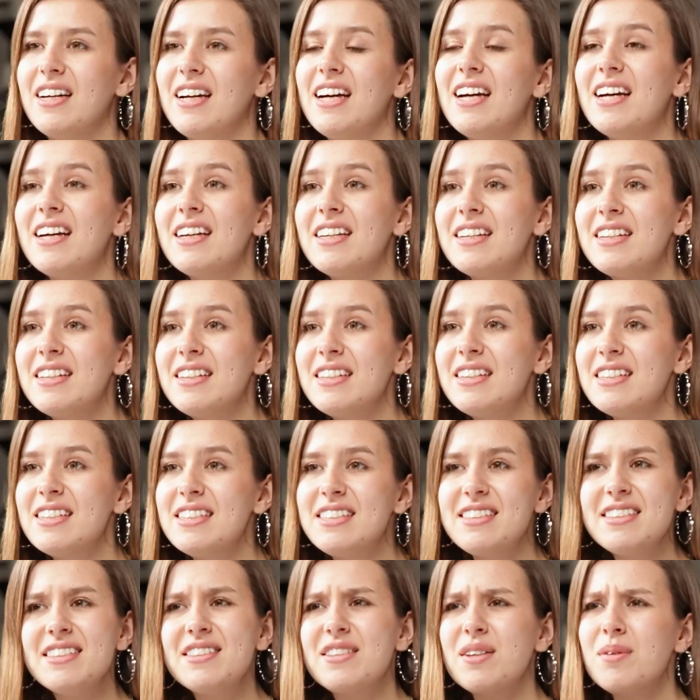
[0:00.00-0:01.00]
And
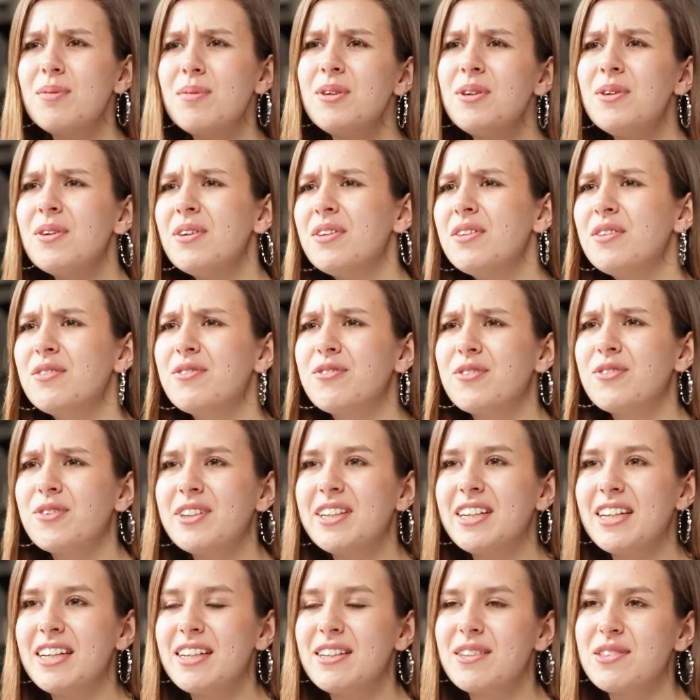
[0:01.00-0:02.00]
is the
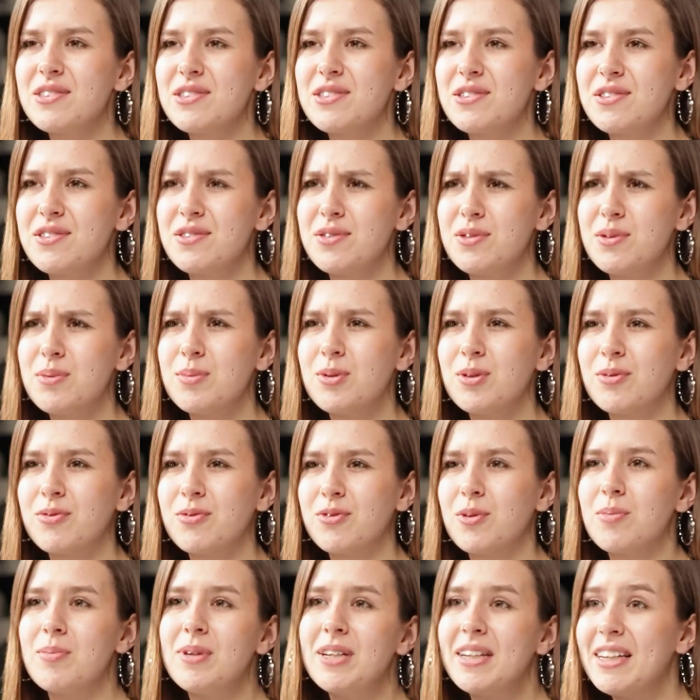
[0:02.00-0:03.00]
W140A also suitable
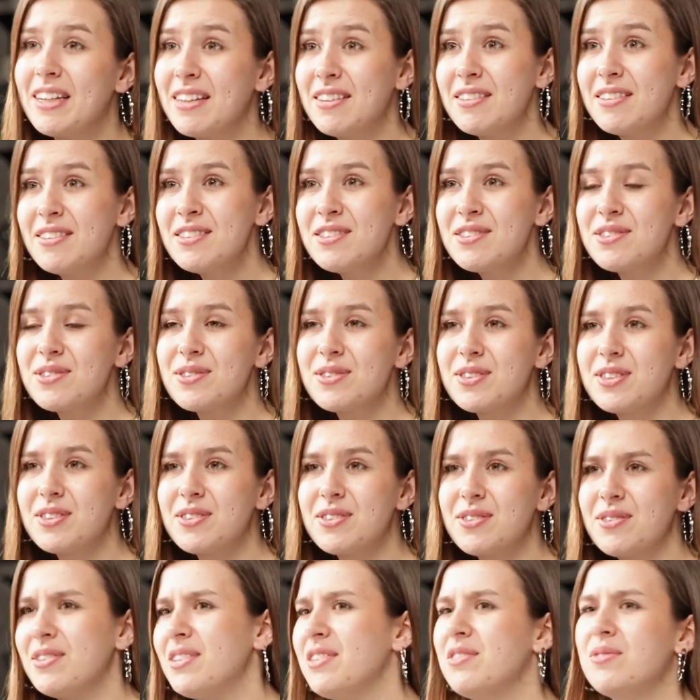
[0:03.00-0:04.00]
for beginners, or
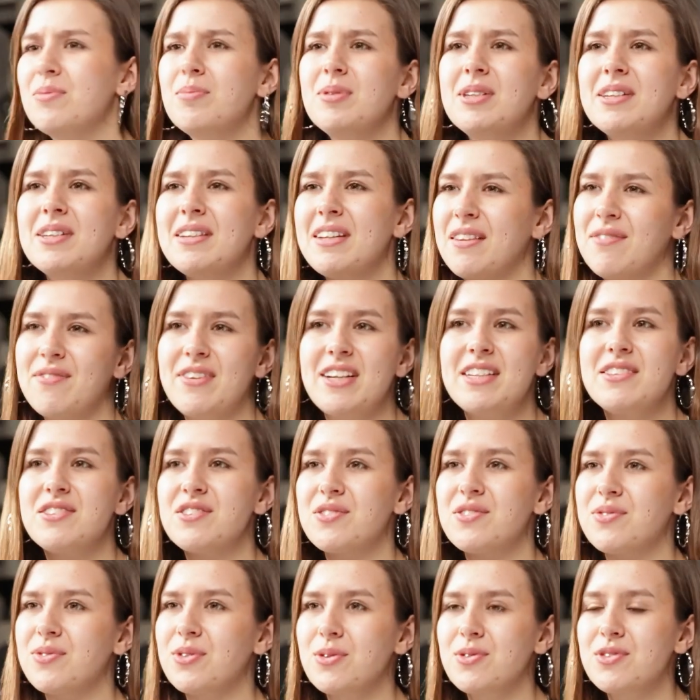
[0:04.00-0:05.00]
do you need to be an
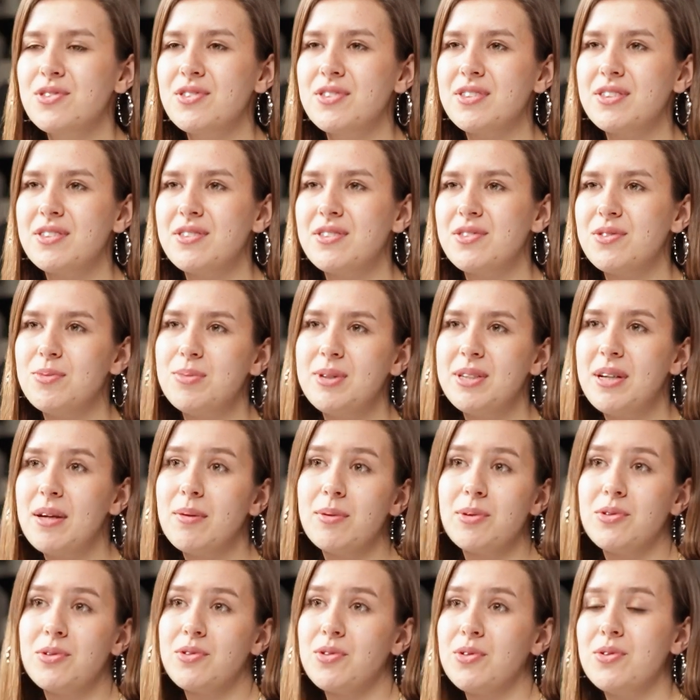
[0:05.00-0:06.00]
advanced roaster to be
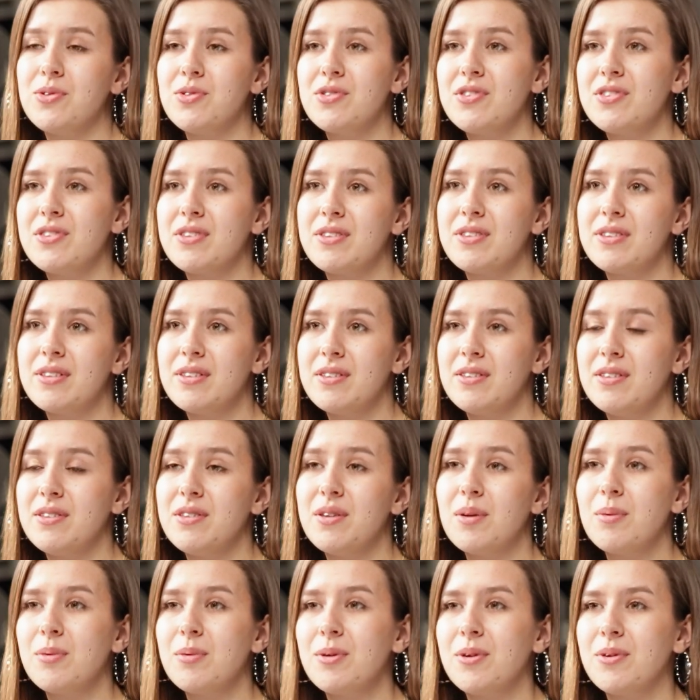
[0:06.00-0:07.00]
able to use the
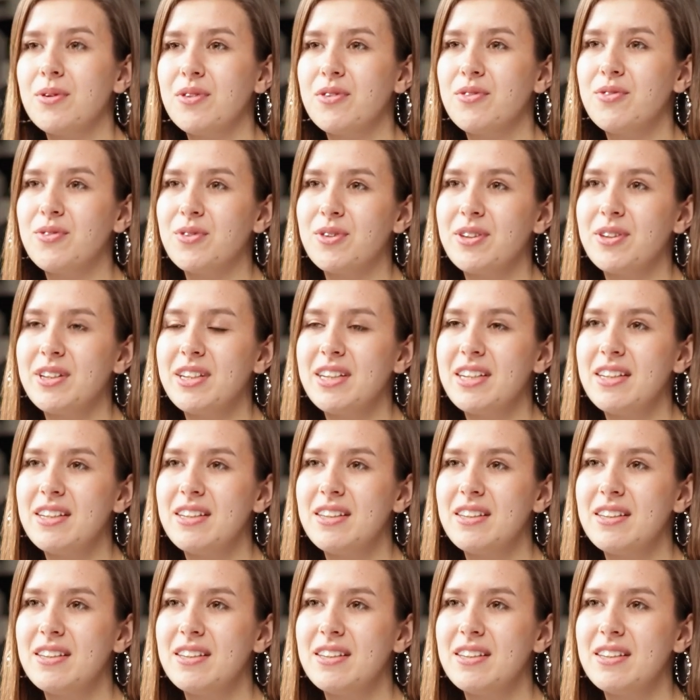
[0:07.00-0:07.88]
W140A?